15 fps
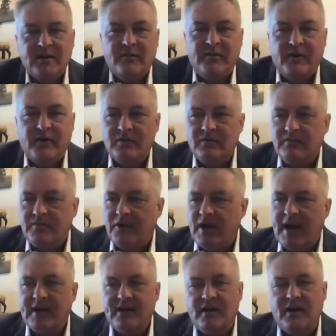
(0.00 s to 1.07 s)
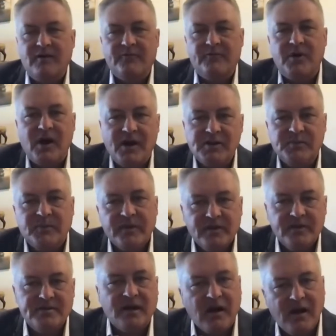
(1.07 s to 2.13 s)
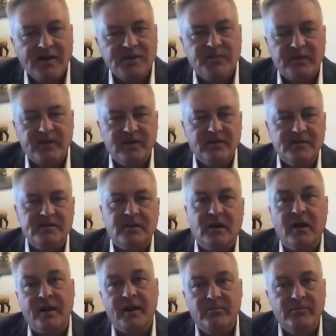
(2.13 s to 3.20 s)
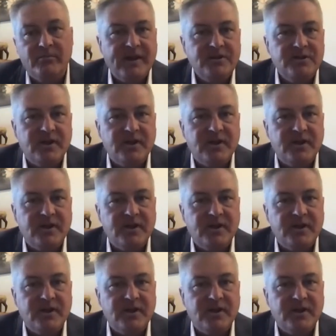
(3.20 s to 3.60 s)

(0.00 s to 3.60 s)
They're handed off from hospitalist to hospitalist on inpatient